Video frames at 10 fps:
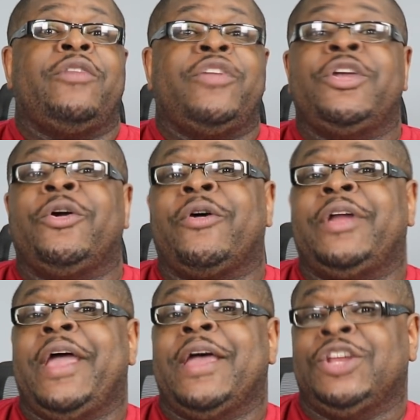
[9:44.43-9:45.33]
then you're
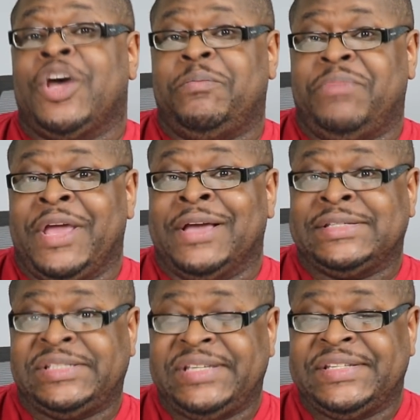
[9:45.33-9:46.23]
gonna end up being a
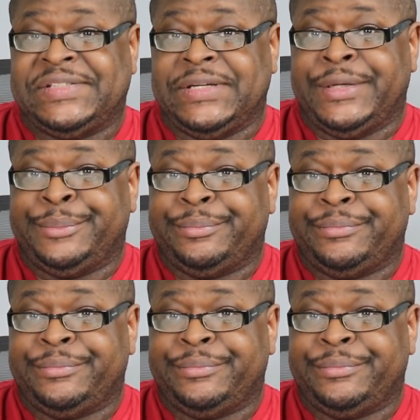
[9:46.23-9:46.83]
sissy."